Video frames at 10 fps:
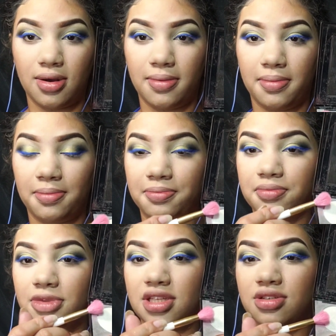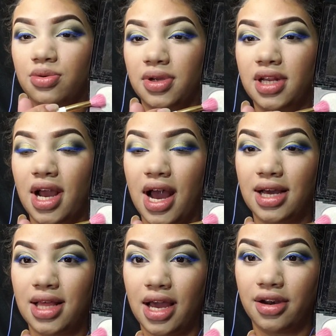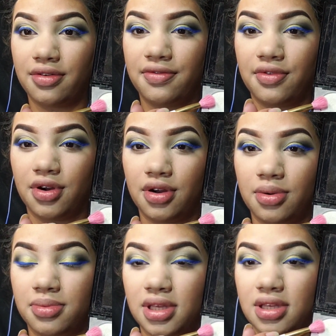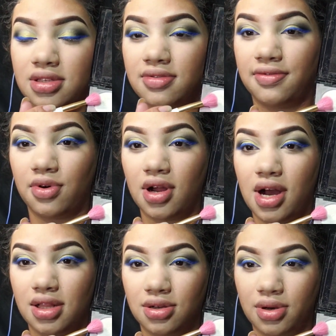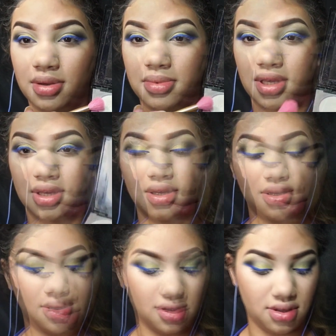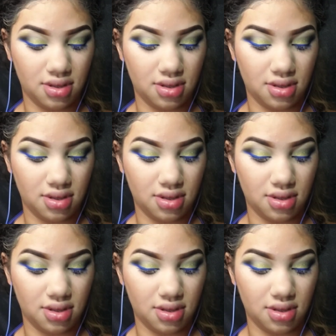highlighter from the Sephora hologram kit.